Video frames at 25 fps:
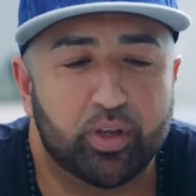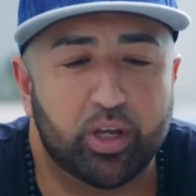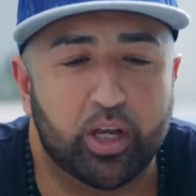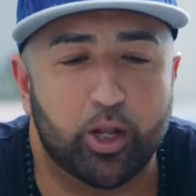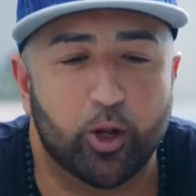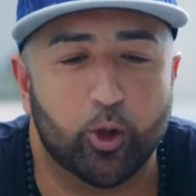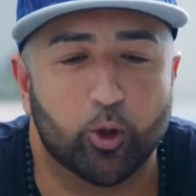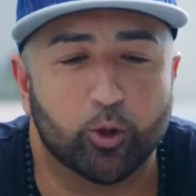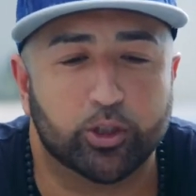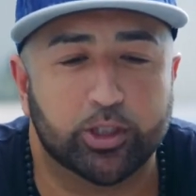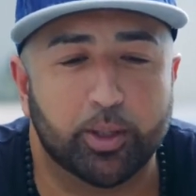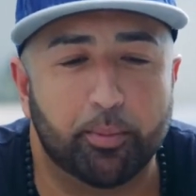you
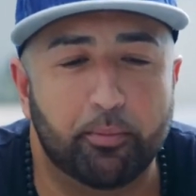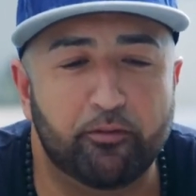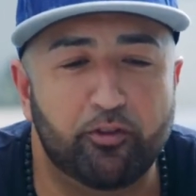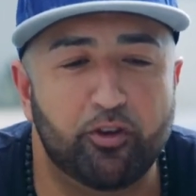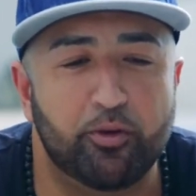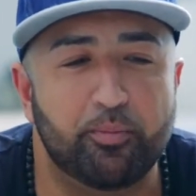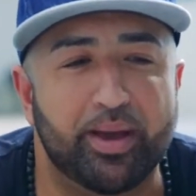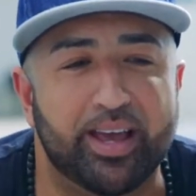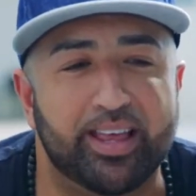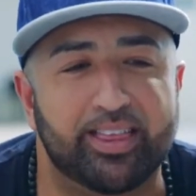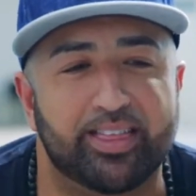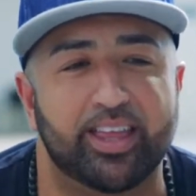know, some of
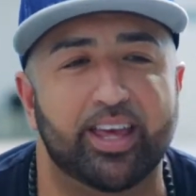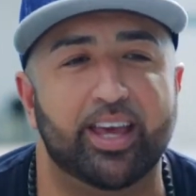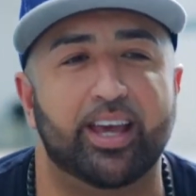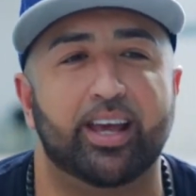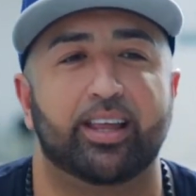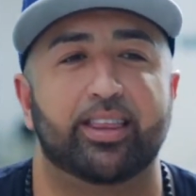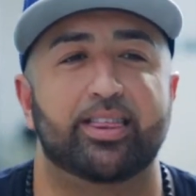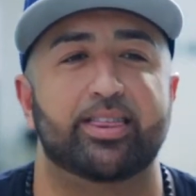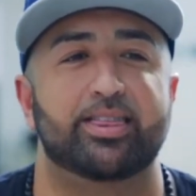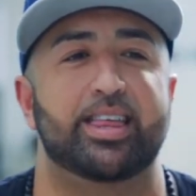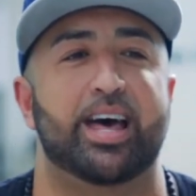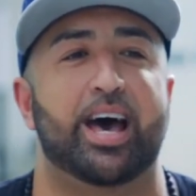you may
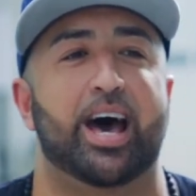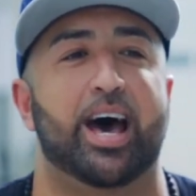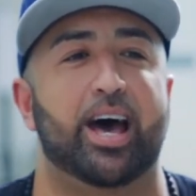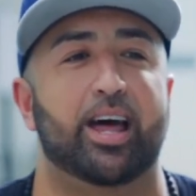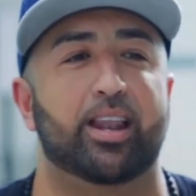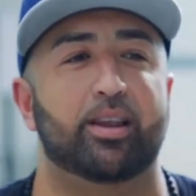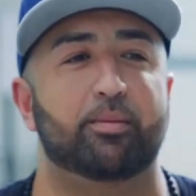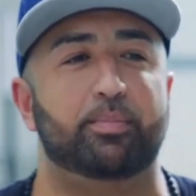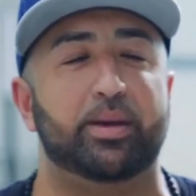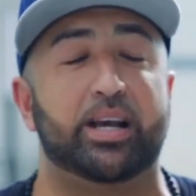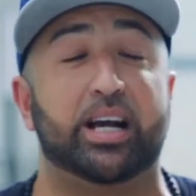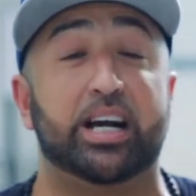think
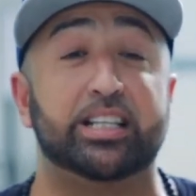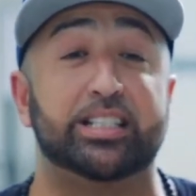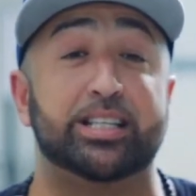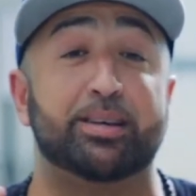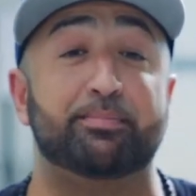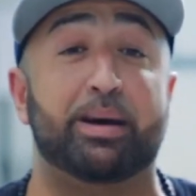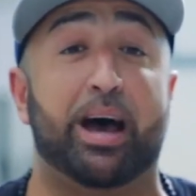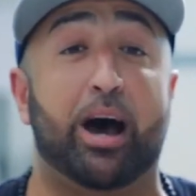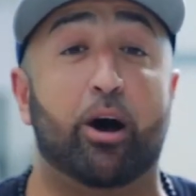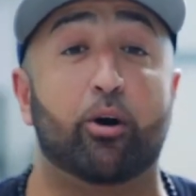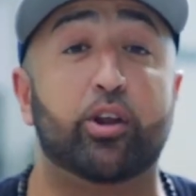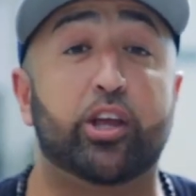that because
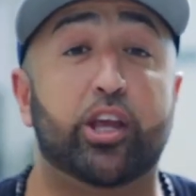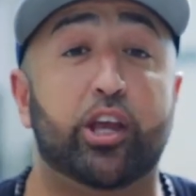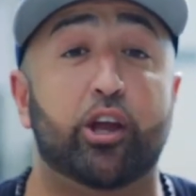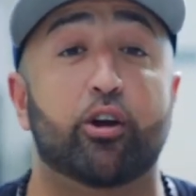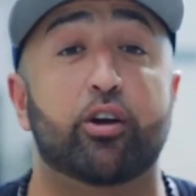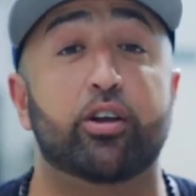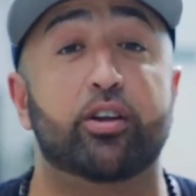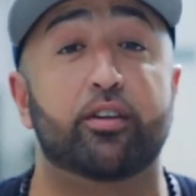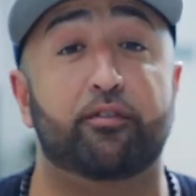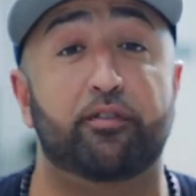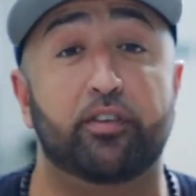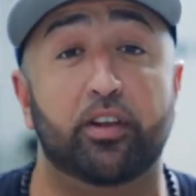I'm out
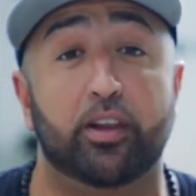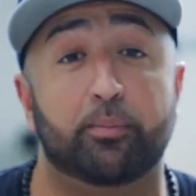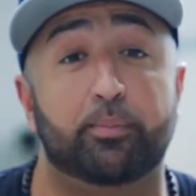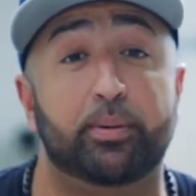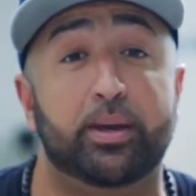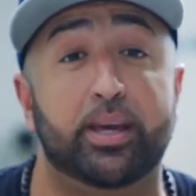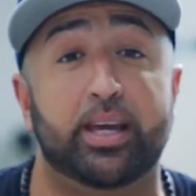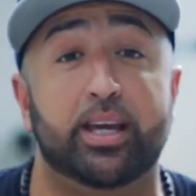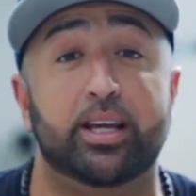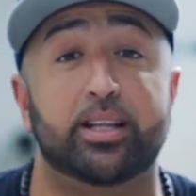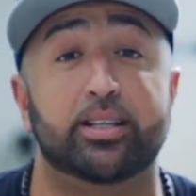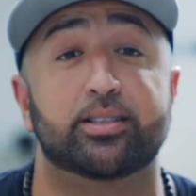here in the
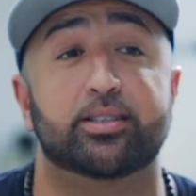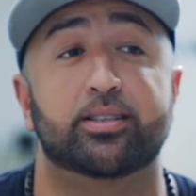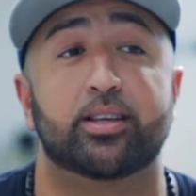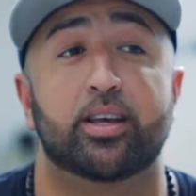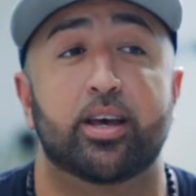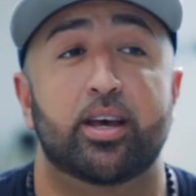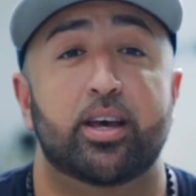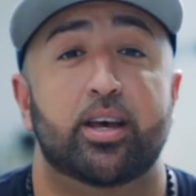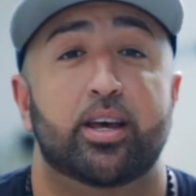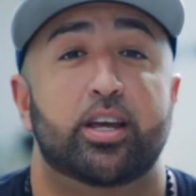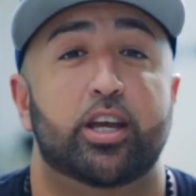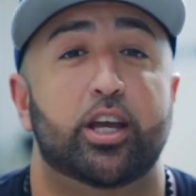Philippines,
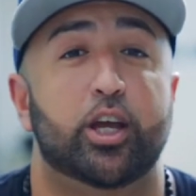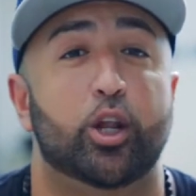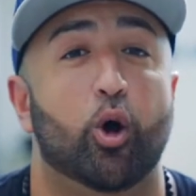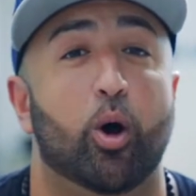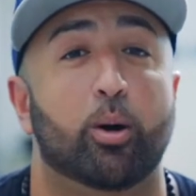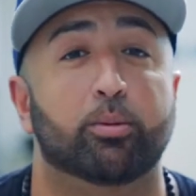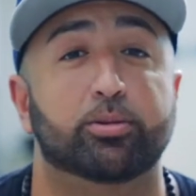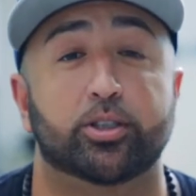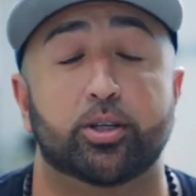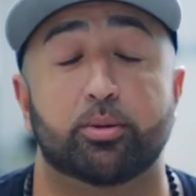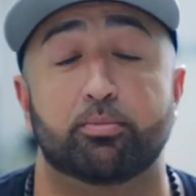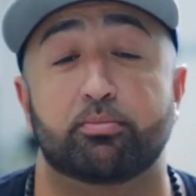you know,
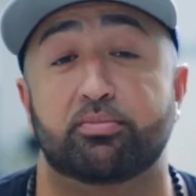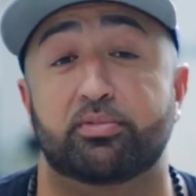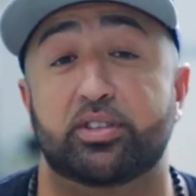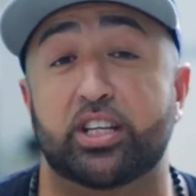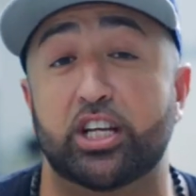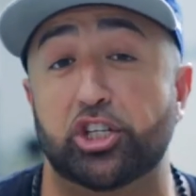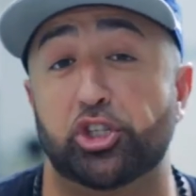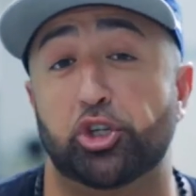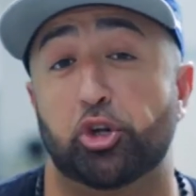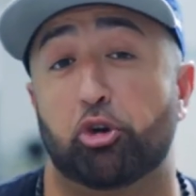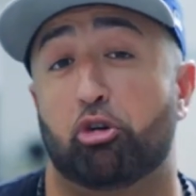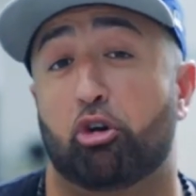I'm some
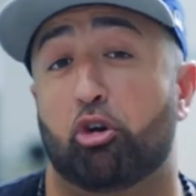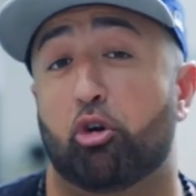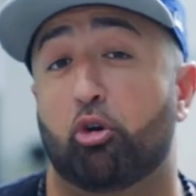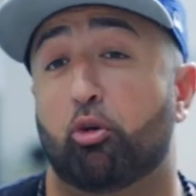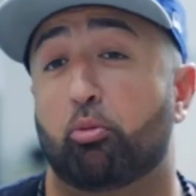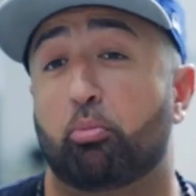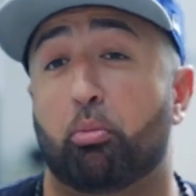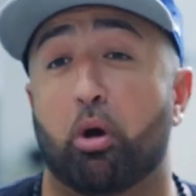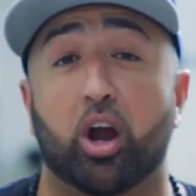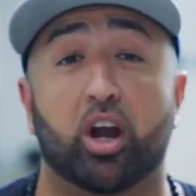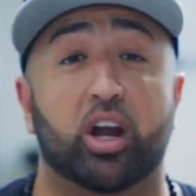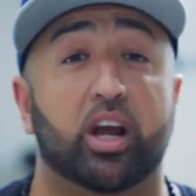
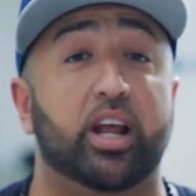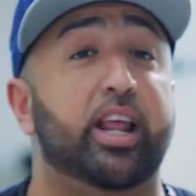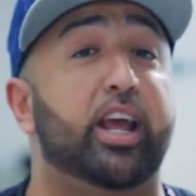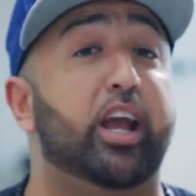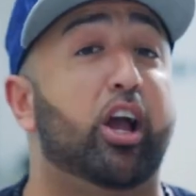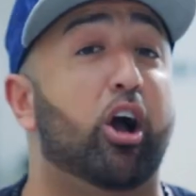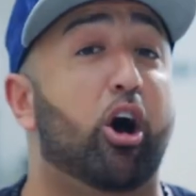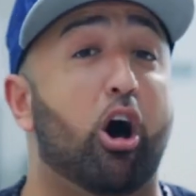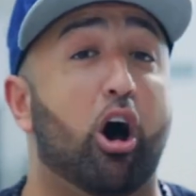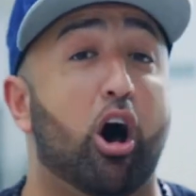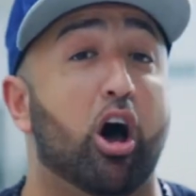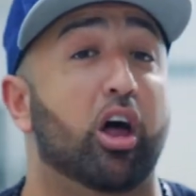digital
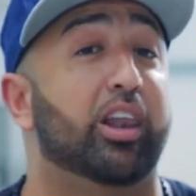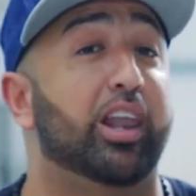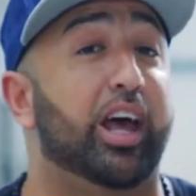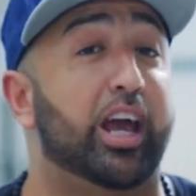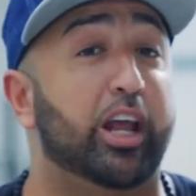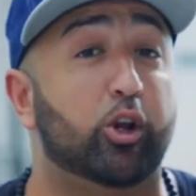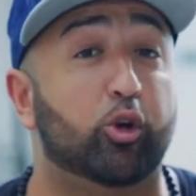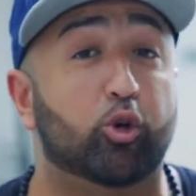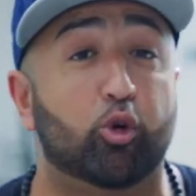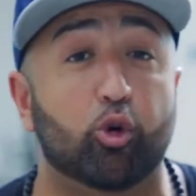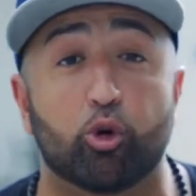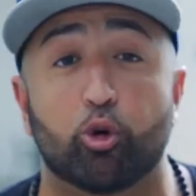marketing
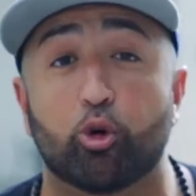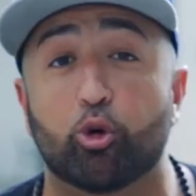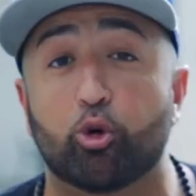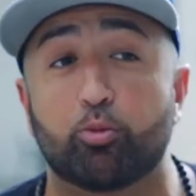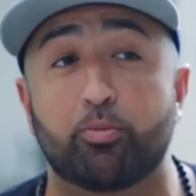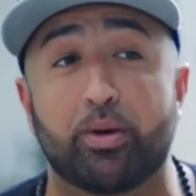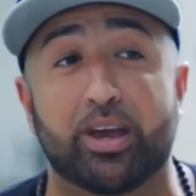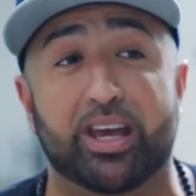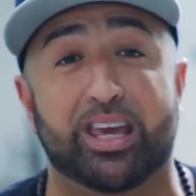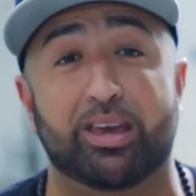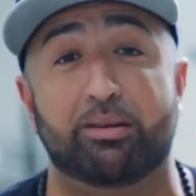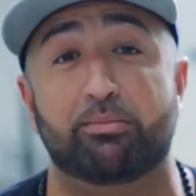online guru
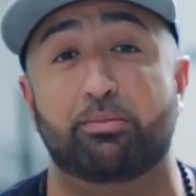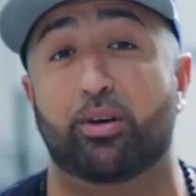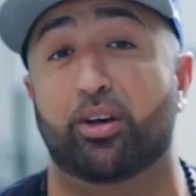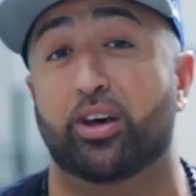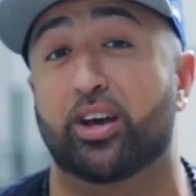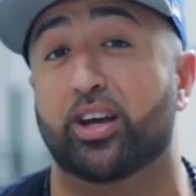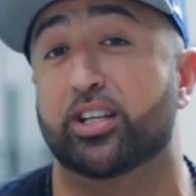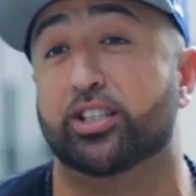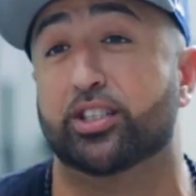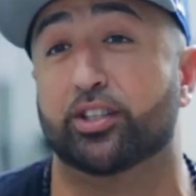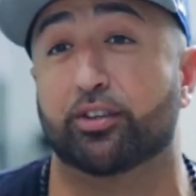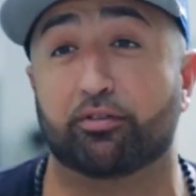making
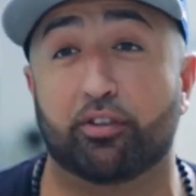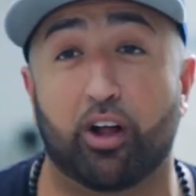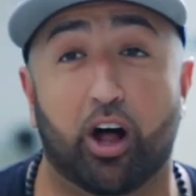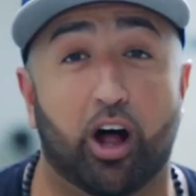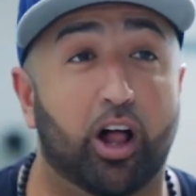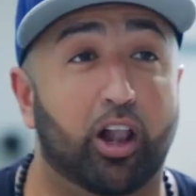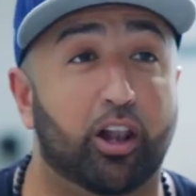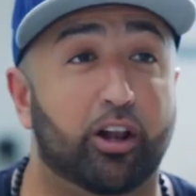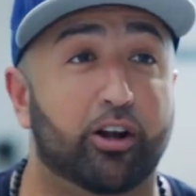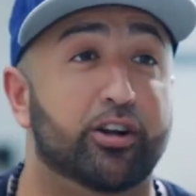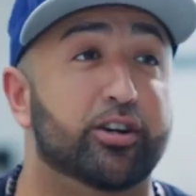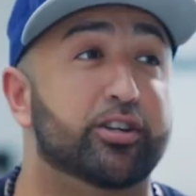millions of
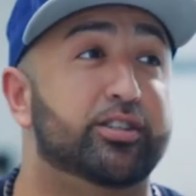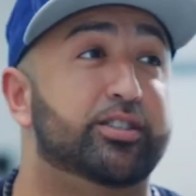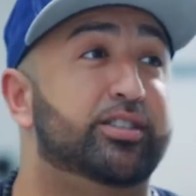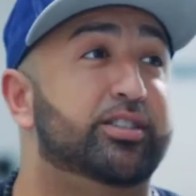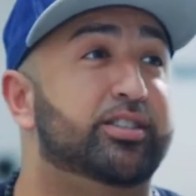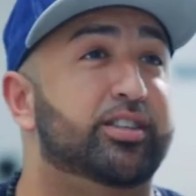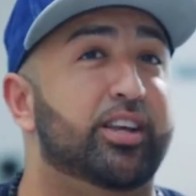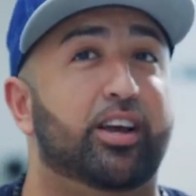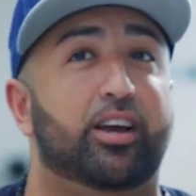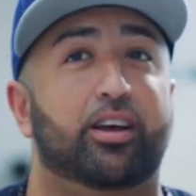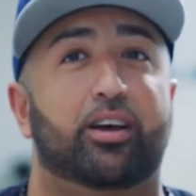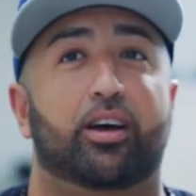dollars
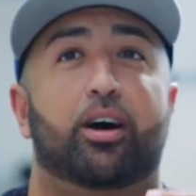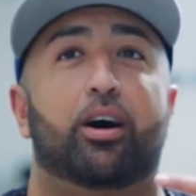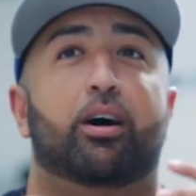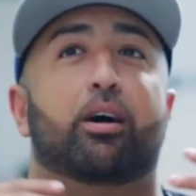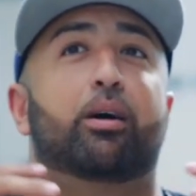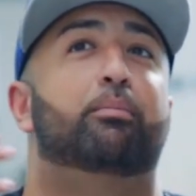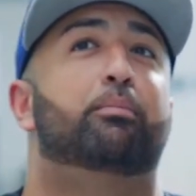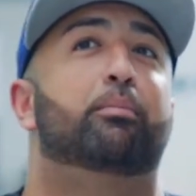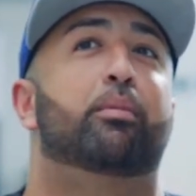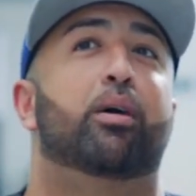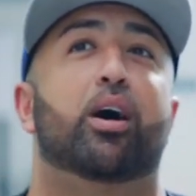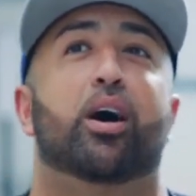
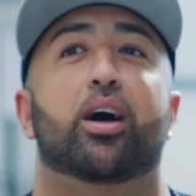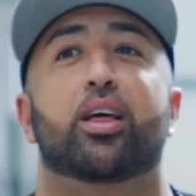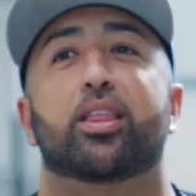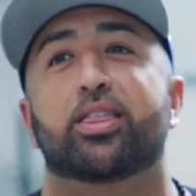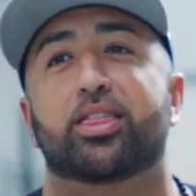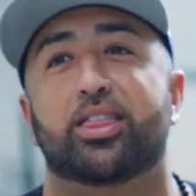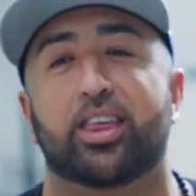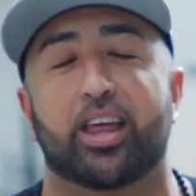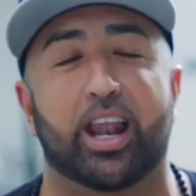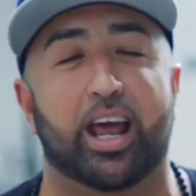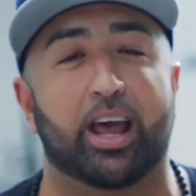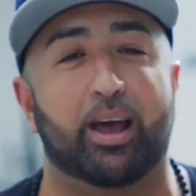a
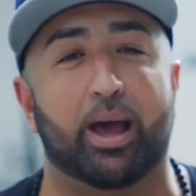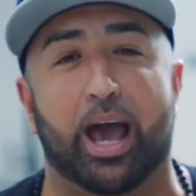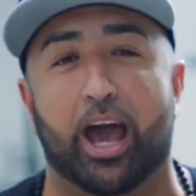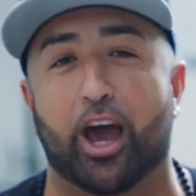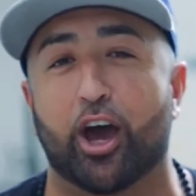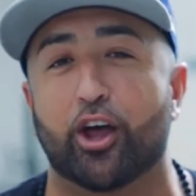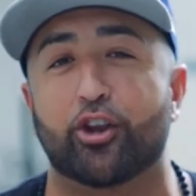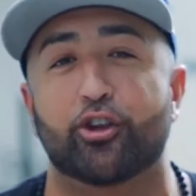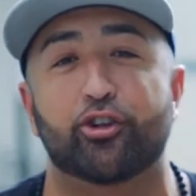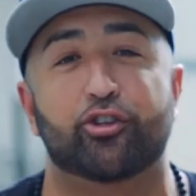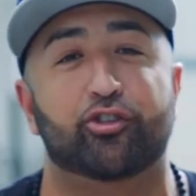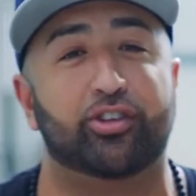month and I,
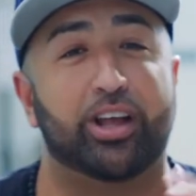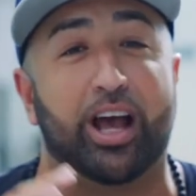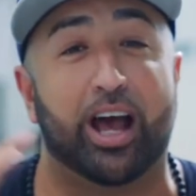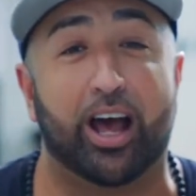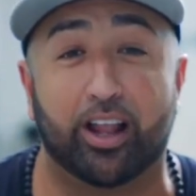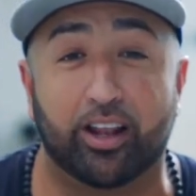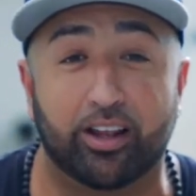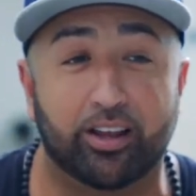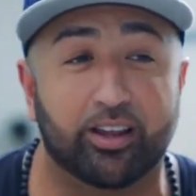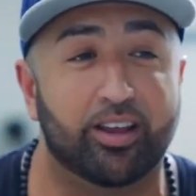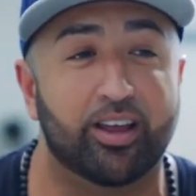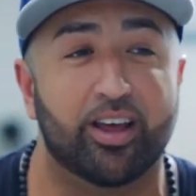I
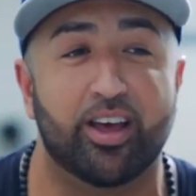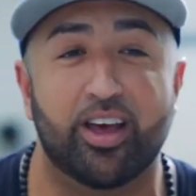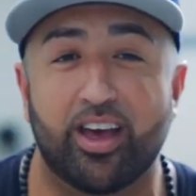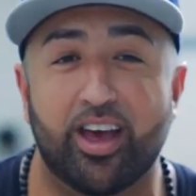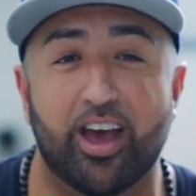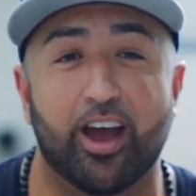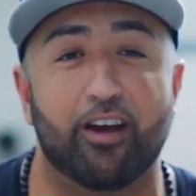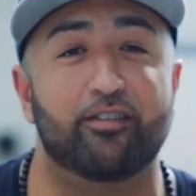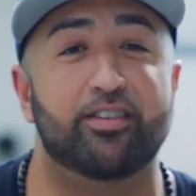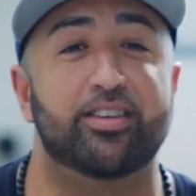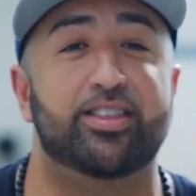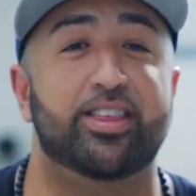understand
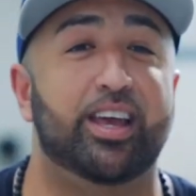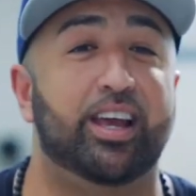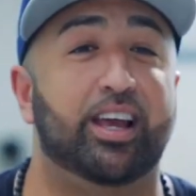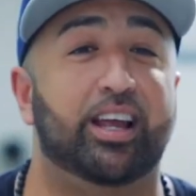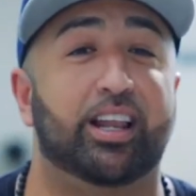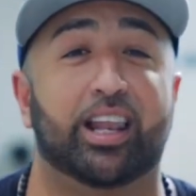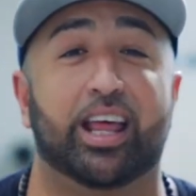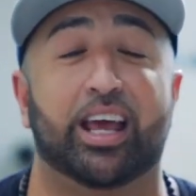everything.